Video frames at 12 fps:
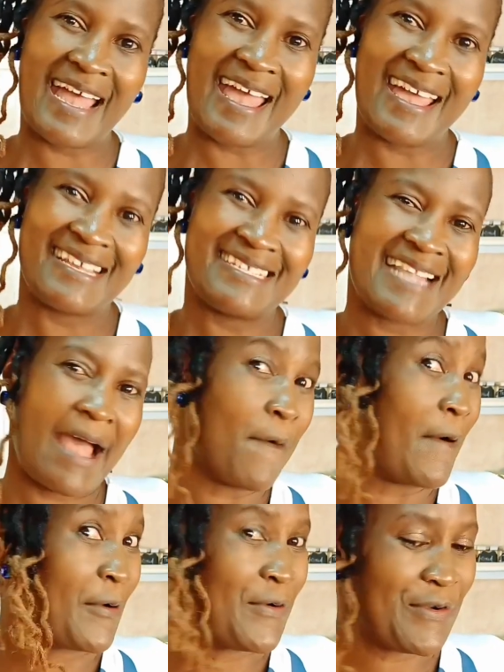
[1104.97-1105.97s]
guys,
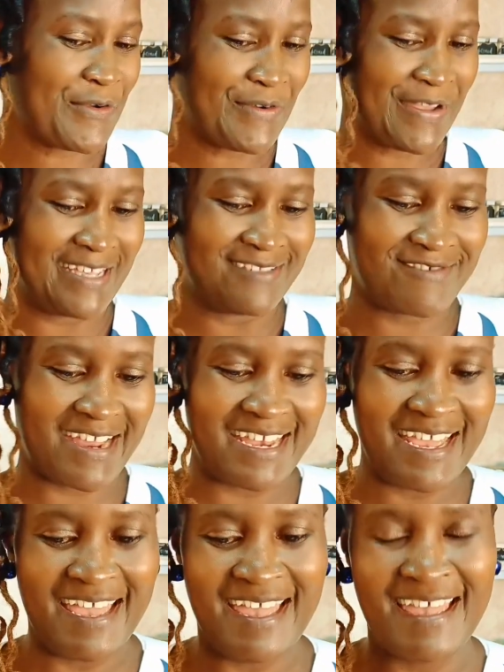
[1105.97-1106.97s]
our kuku is ready.